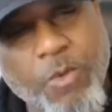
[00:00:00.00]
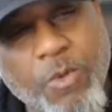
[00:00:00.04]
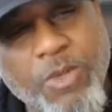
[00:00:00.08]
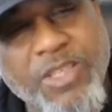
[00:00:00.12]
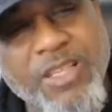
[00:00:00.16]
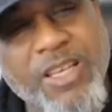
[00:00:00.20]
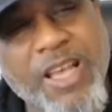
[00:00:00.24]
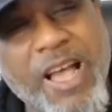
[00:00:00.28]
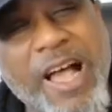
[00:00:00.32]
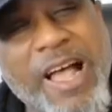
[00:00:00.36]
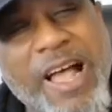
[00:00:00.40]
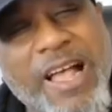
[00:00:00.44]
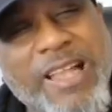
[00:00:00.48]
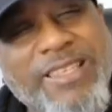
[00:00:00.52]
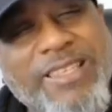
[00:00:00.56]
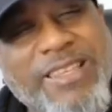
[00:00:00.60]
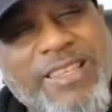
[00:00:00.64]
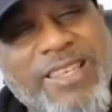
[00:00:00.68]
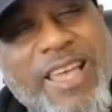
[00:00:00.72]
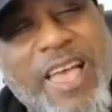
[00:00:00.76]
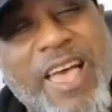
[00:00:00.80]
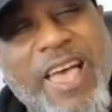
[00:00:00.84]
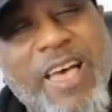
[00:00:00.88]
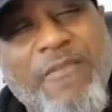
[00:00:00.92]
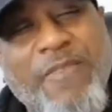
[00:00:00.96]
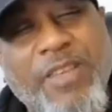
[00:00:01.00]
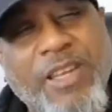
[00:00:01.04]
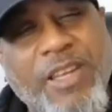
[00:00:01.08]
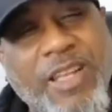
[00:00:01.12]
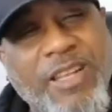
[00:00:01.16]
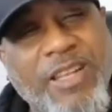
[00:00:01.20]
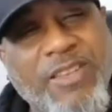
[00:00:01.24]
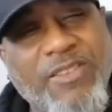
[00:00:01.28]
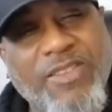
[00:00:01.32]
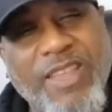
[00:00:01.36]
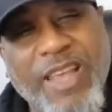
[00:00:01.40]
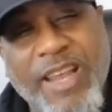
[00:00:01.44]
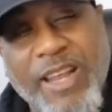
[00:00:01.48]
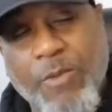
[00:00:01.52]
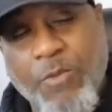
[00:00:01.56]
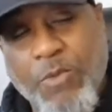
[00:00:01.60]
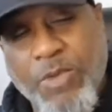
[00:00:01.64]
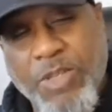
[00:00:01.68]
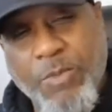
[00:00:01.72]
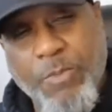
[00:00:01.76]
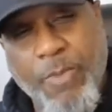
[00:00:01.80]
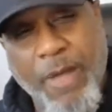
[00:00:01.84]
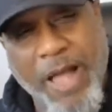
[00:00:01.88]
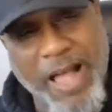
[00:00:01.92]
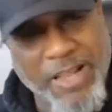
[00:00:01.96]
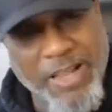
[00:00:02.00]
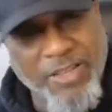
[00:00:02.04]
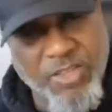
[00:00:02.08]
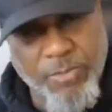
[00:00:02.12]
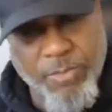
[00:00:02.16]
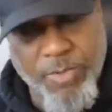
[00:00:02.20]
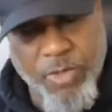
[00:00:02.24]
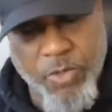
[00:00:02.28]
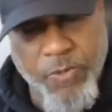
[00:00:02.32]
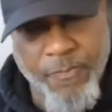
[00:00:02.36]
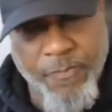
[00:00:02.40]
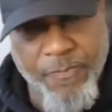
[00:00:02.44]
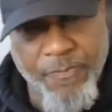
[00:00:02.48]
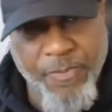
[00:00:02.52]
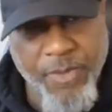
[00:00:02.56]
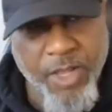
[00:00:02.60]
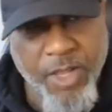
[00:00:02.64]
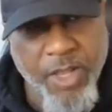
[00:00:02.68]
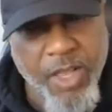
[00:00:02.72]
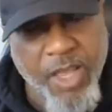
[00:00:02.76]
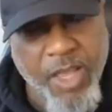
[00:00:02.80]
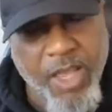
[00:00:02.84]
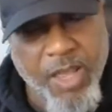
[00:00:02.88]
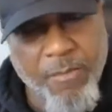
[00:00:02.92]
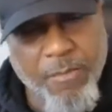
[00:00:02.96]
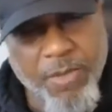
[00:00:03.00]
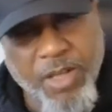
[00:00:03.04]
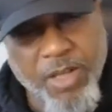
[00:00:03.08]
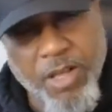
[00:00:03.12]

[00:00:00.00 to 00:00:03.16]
there was God's evidence that it was possible. And